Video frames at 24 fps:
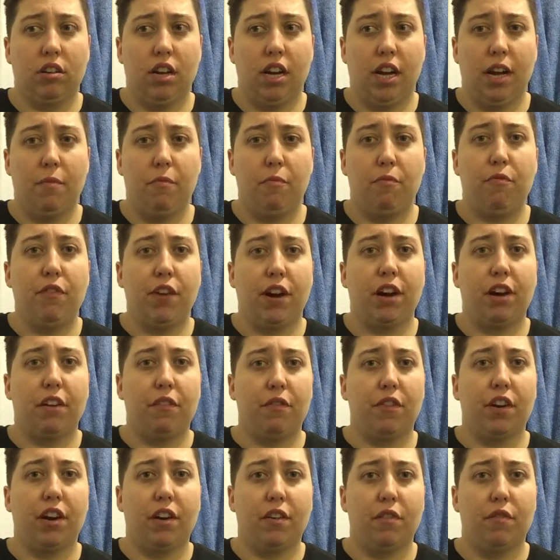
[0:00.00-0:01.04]
I'm very,
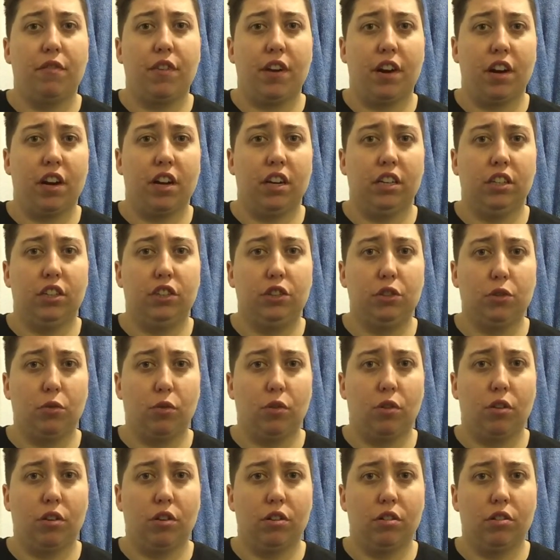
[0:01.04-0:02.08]
very, very
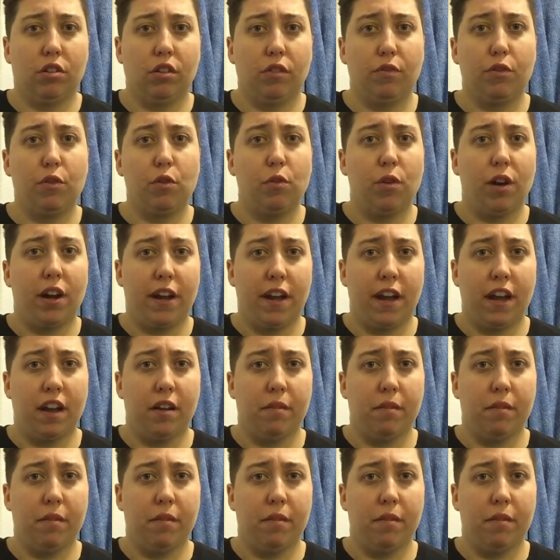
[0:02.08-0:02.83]
sure of who I